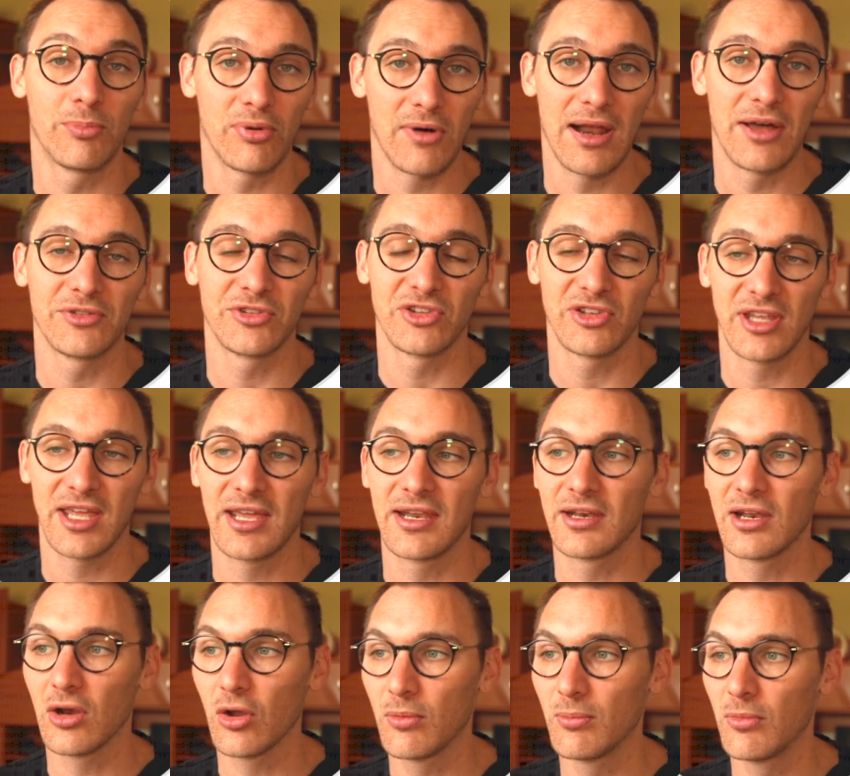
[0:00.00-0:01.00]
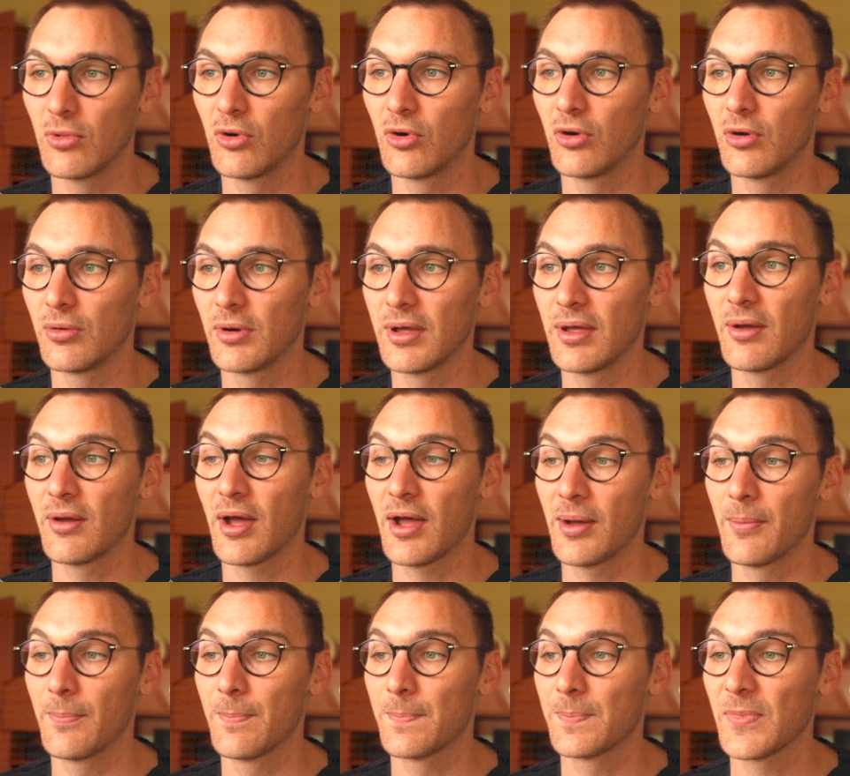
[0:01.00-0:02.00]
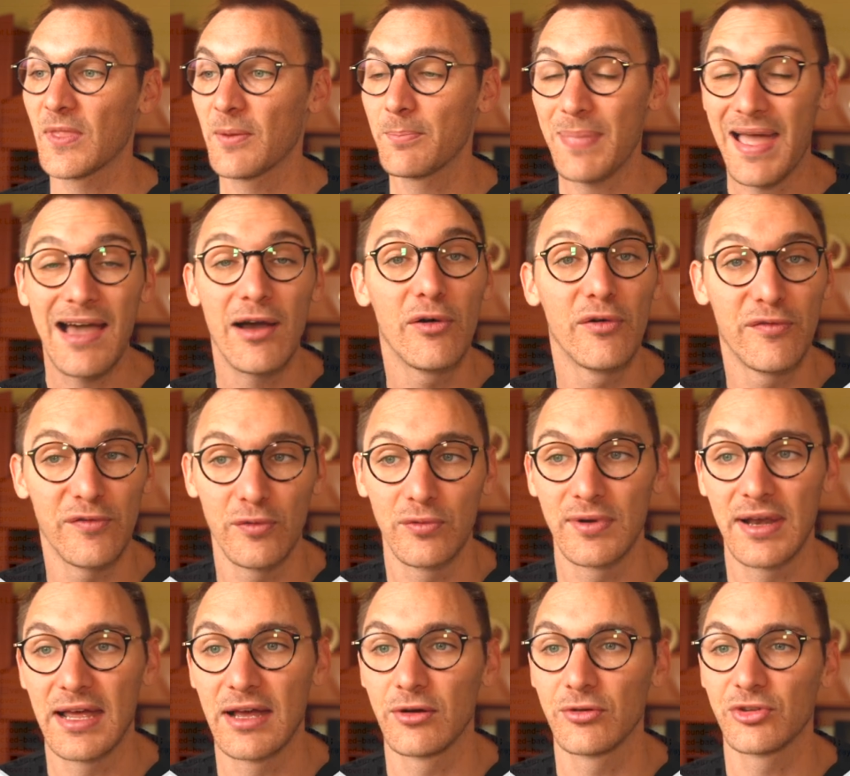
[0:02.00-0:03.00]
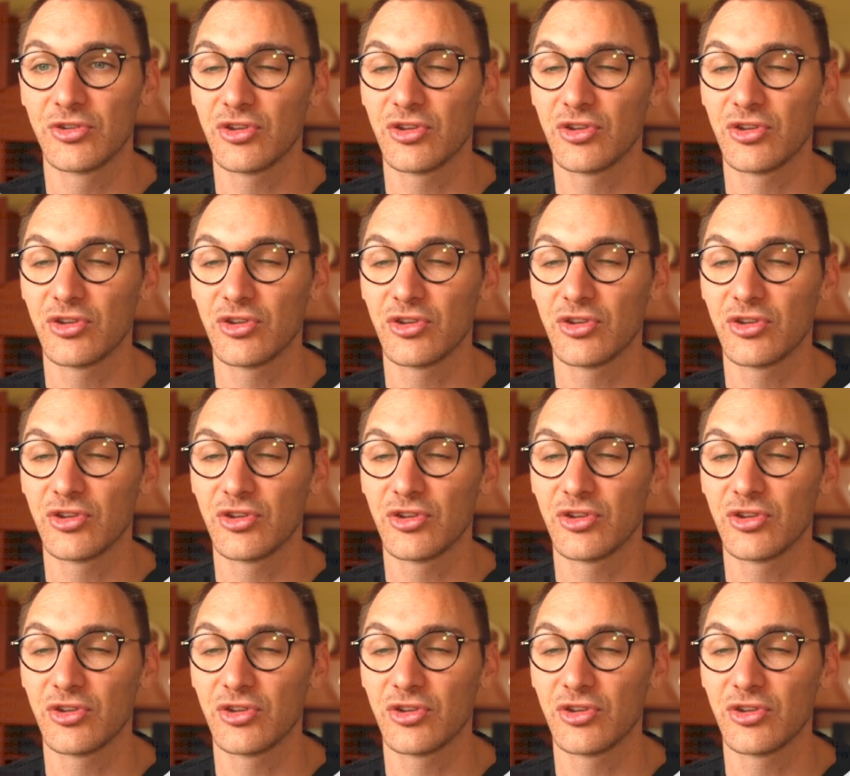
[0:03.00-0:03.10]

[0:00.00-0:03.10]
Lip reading: browsers are getting a lot more powerful now.